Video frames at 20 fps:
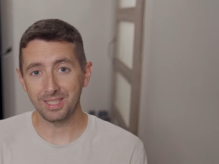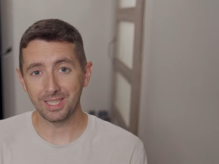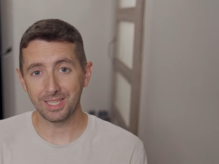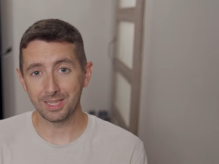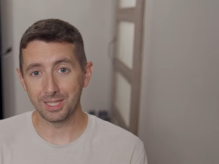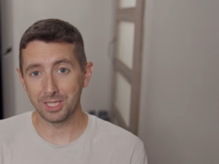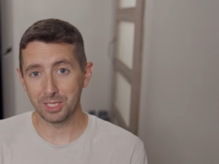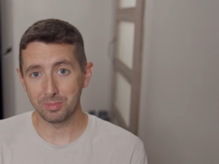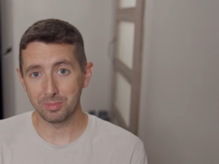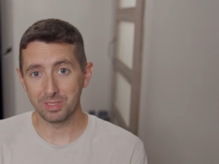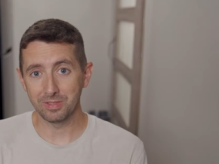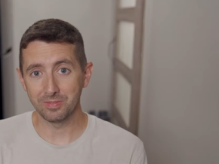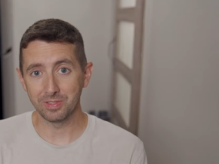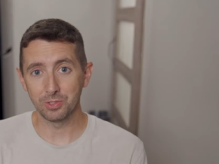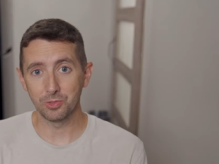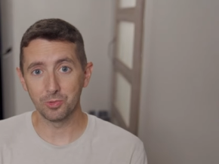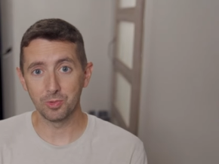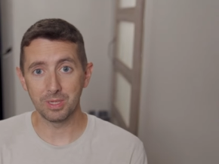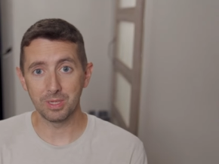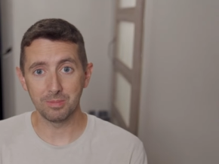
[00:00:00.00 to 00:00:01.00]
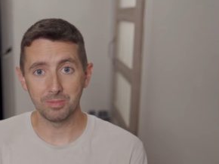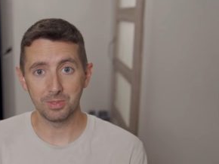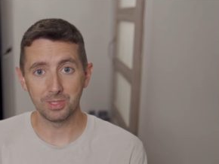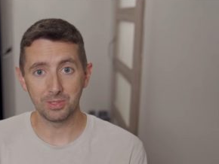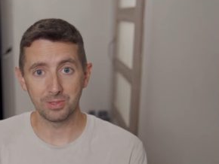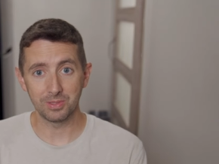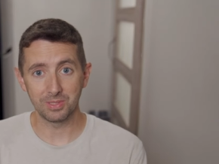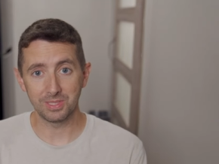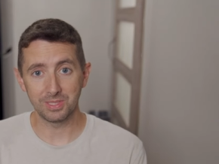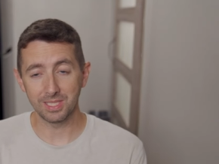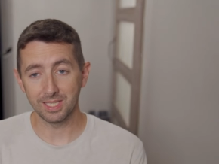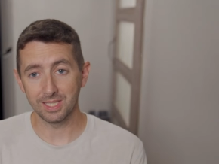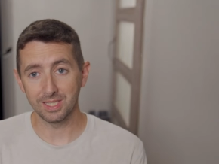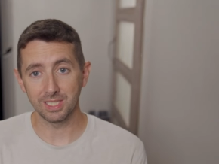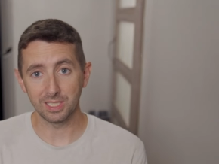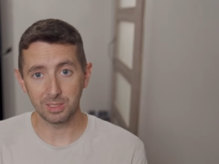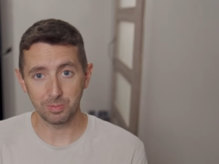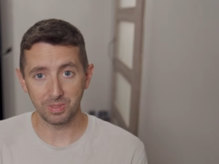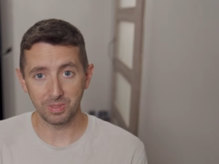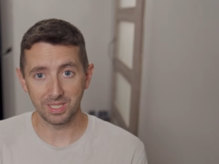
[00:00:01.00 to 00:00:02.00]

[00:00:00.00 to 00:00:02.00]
like a little bit of a dream to see this